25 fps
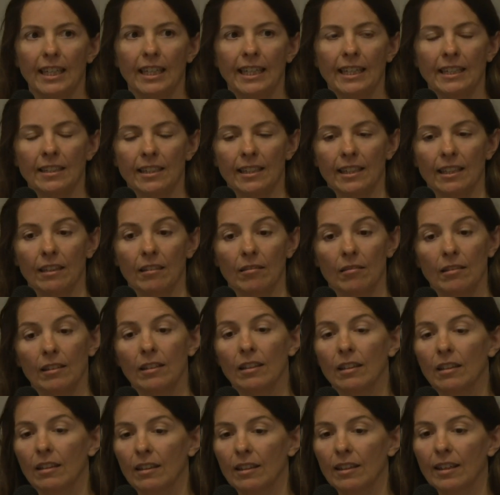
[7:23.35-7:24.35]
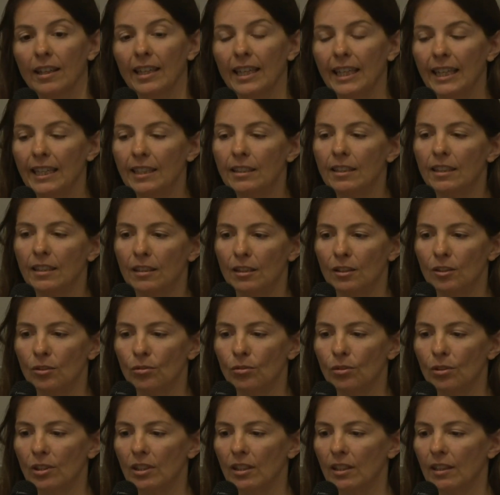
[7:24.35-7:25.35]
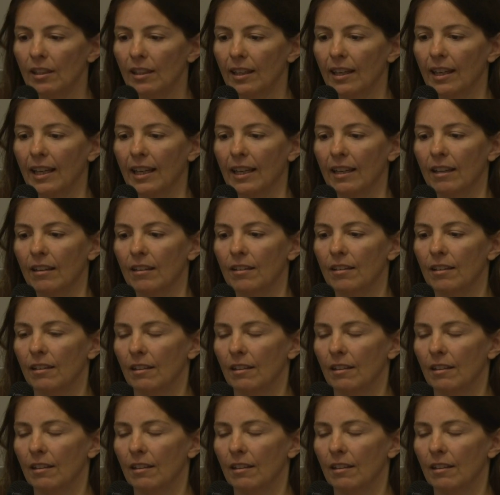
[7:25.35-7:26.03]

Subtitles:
eating disorder, and